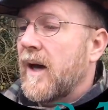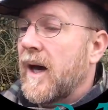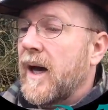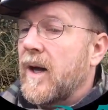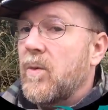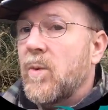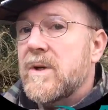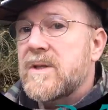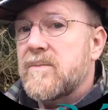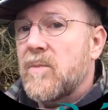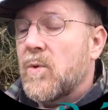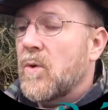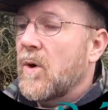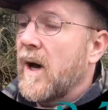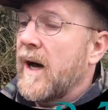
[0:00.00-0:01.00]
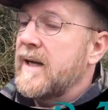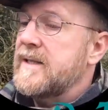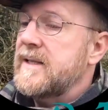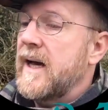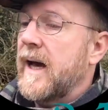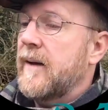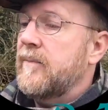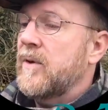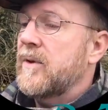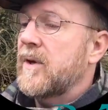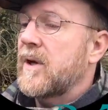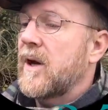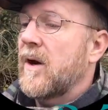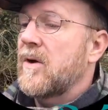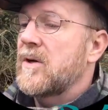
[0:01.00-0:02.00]
And once more I tap on
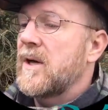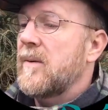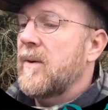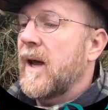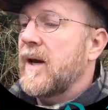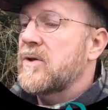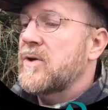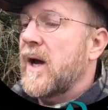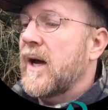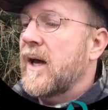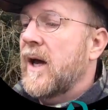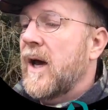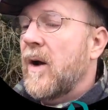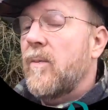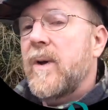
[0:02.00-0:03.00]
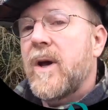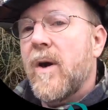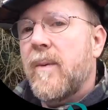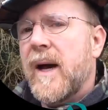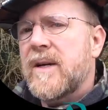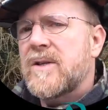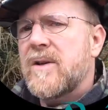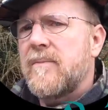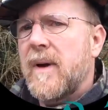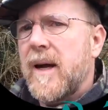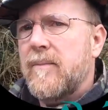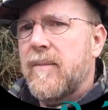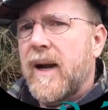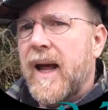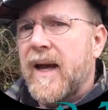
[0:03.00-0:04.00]
the currently playing track and we go back to the
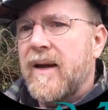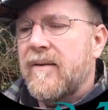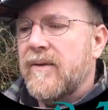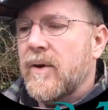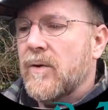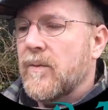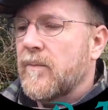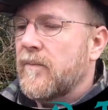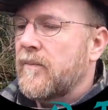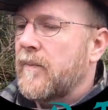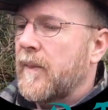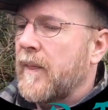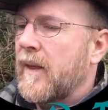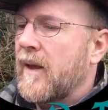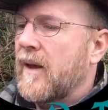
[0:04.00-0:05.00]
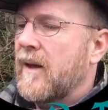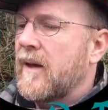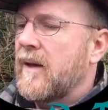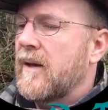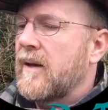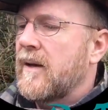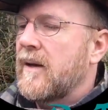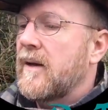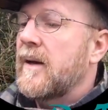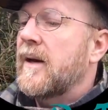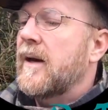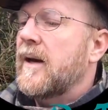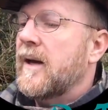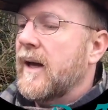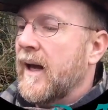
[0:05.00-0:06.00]
main playing view.
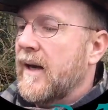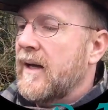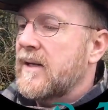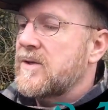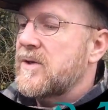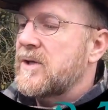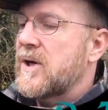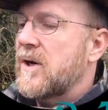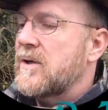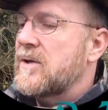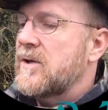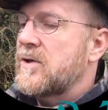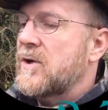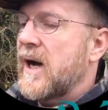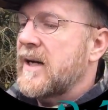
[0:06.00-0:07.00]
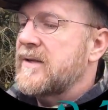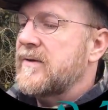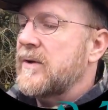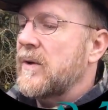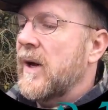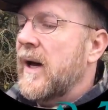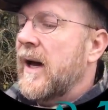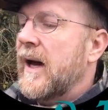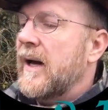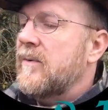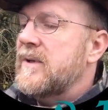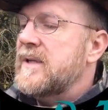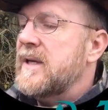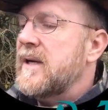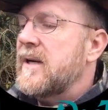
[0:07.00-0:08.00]
Again, let's return to the tracks view and
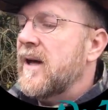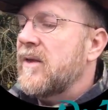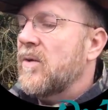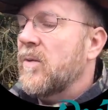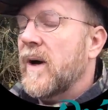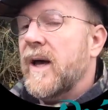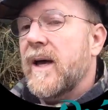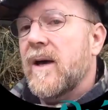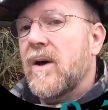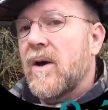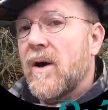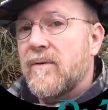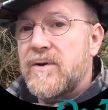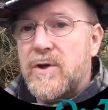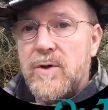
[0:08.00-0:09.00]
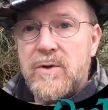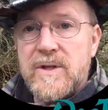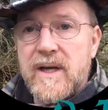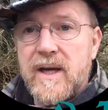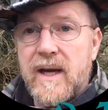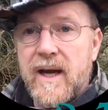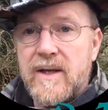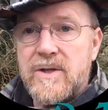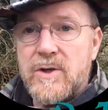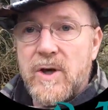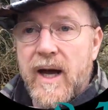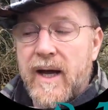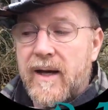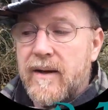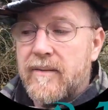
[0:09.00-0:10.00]
we'll see another way of choosing a next
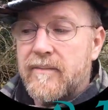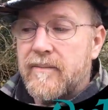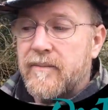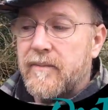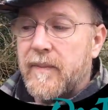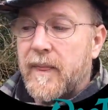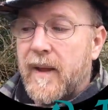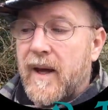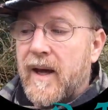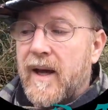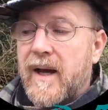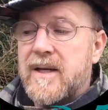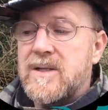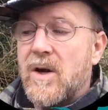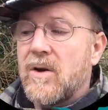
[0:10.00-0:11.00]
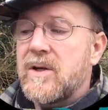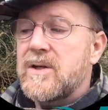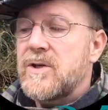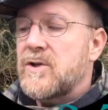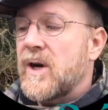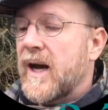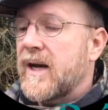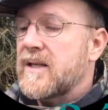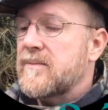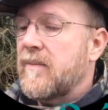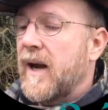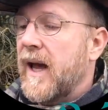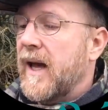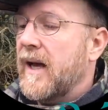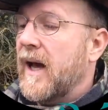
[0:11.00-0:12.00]
track. As long as a track is
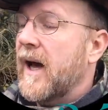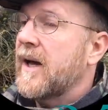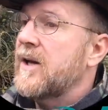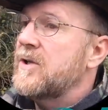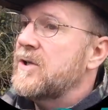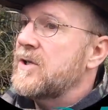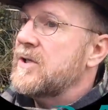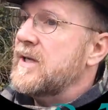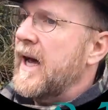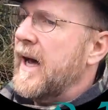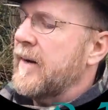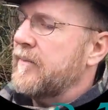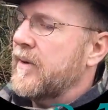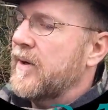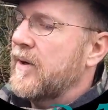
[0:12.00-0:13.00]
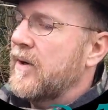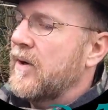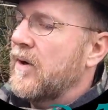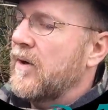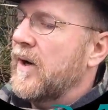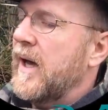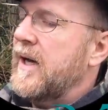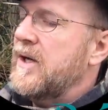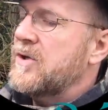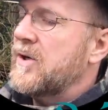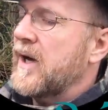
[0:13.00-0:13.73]
playing, I can just tap on any